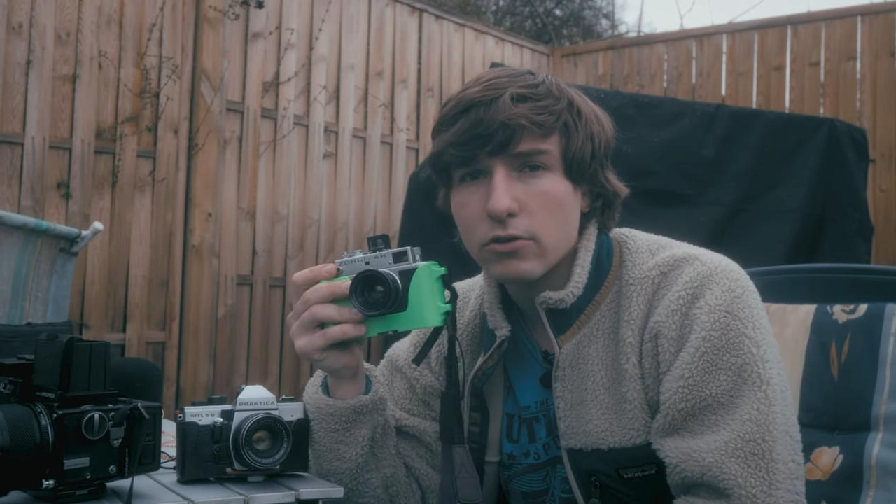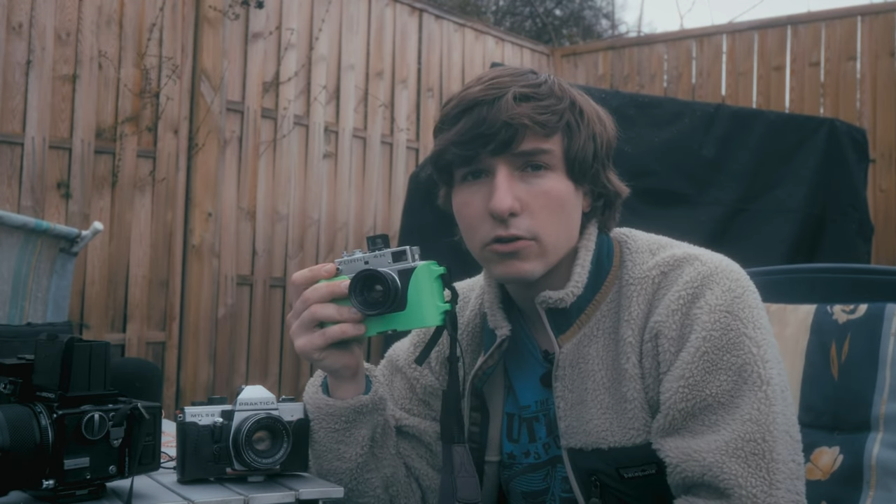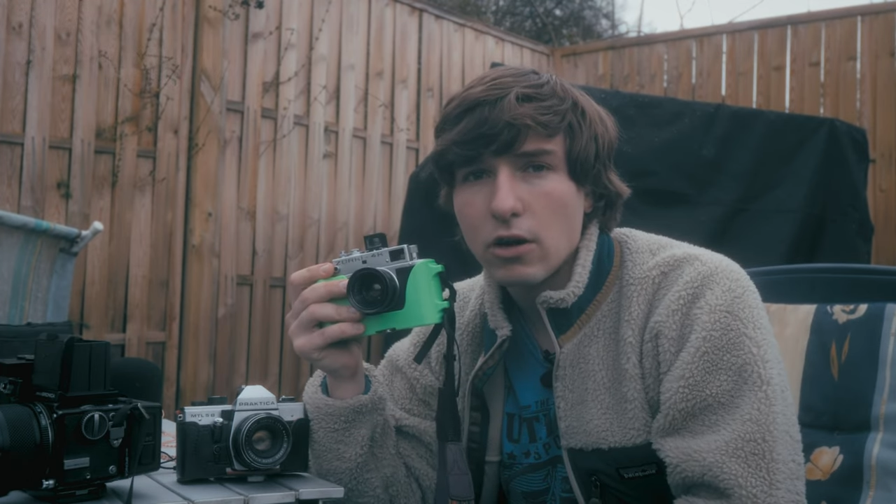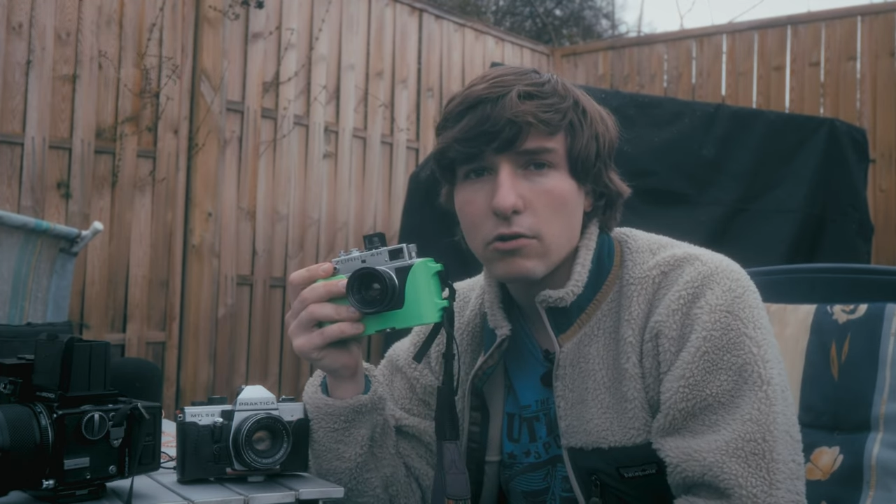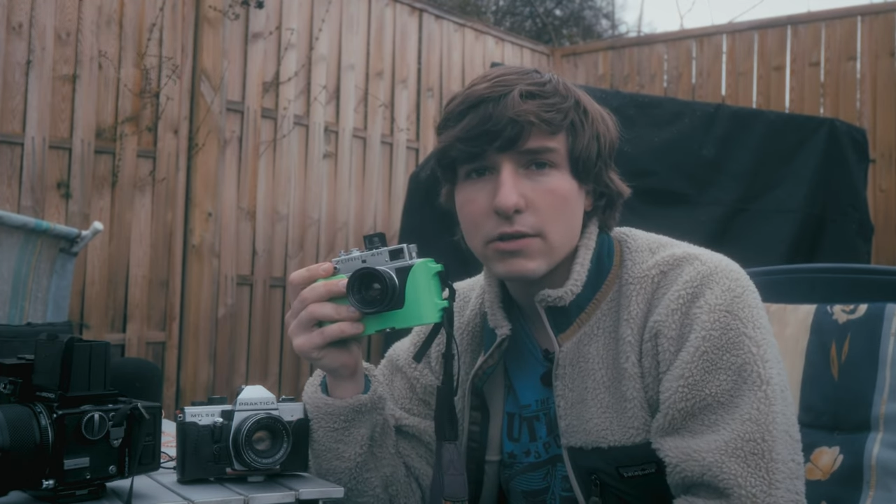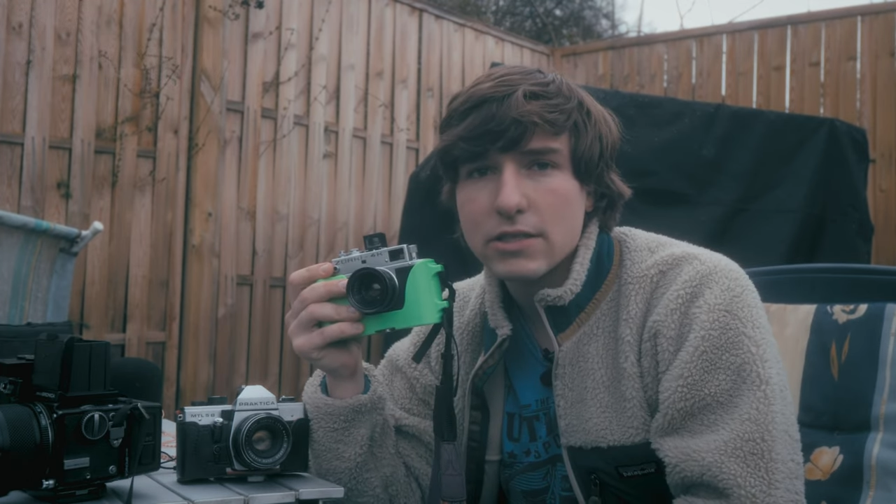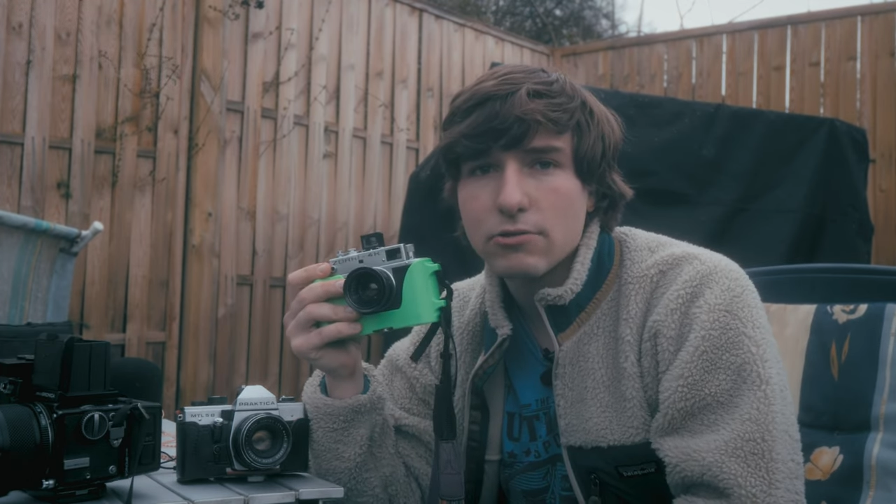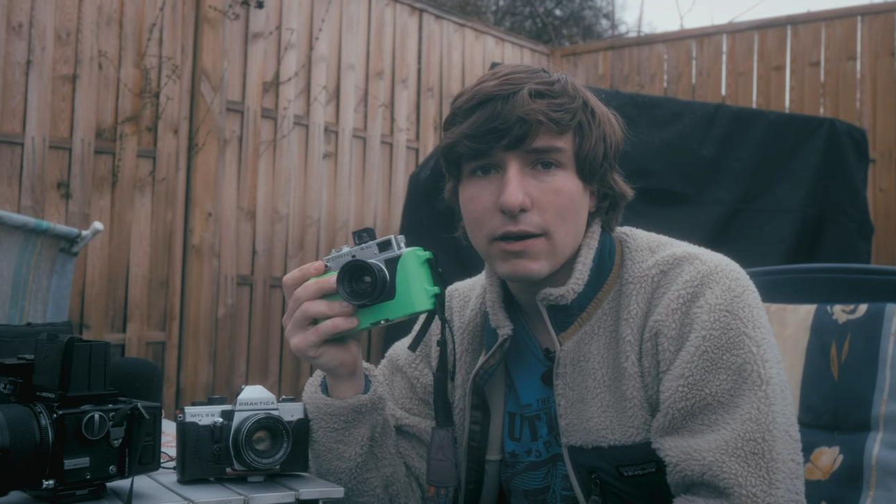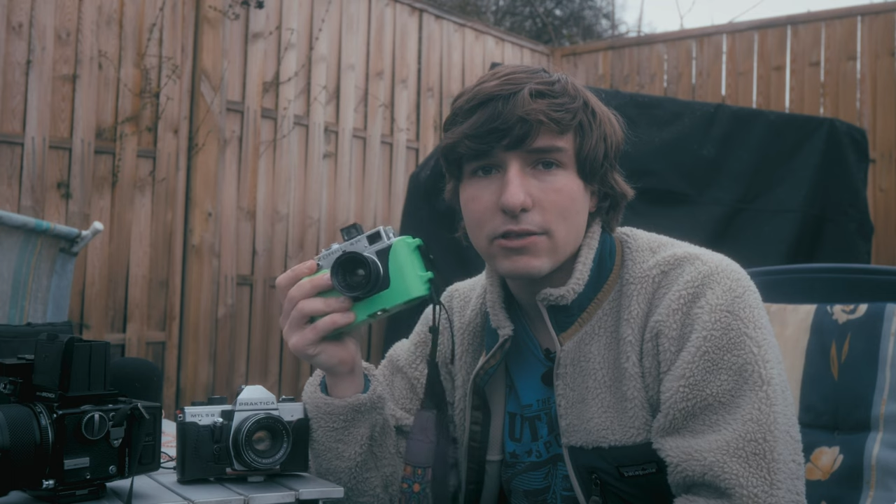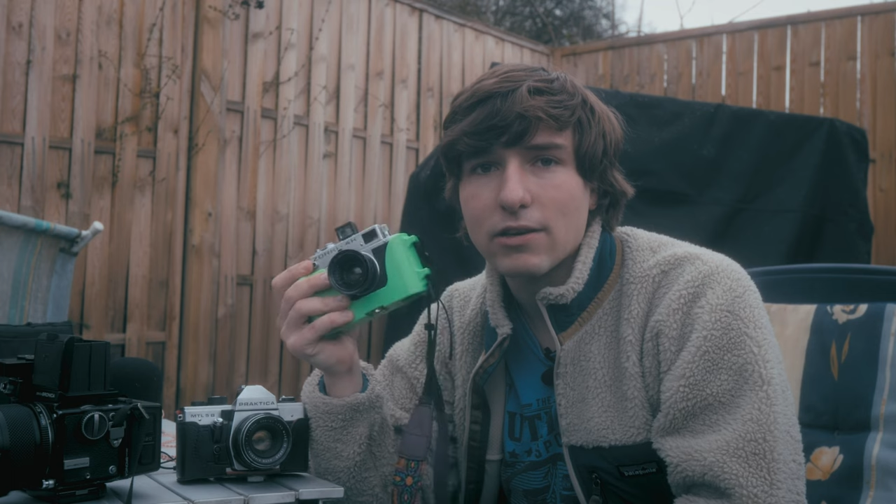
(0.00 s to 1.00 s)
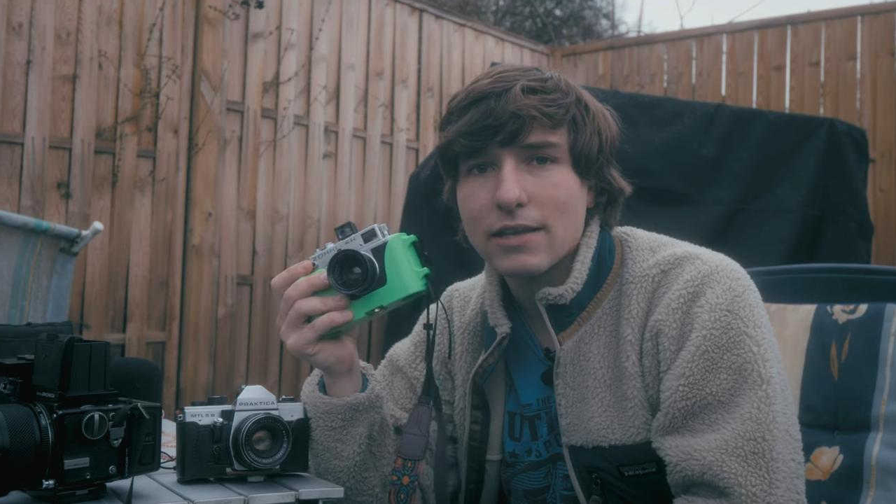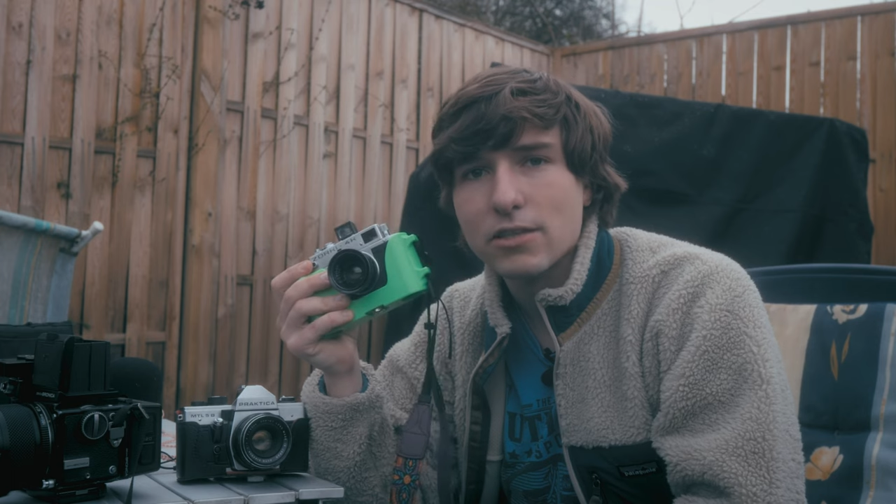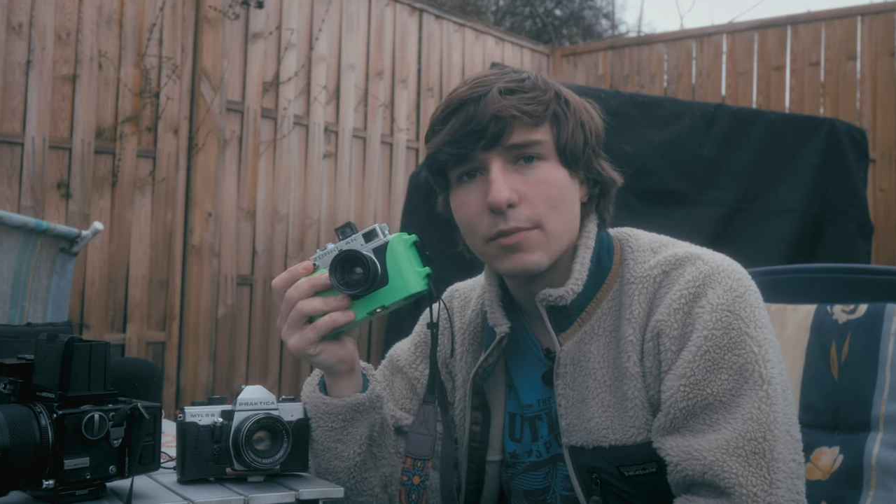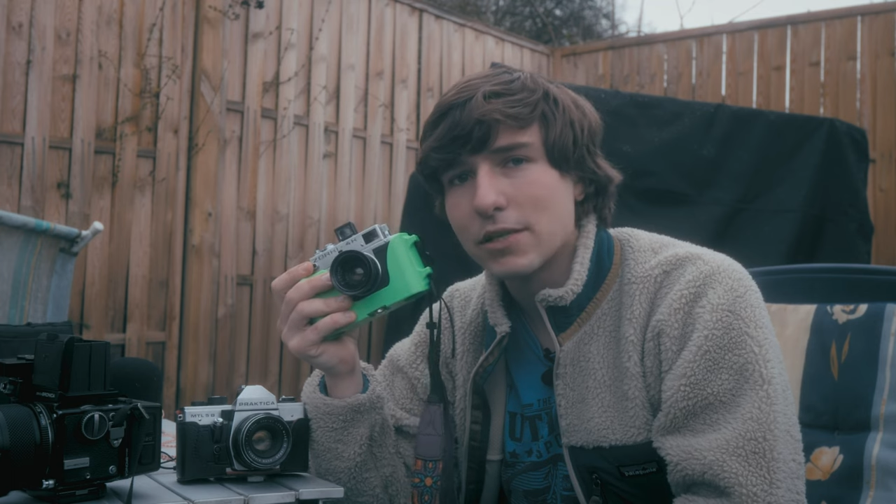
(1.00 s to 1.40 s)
you could always try to get some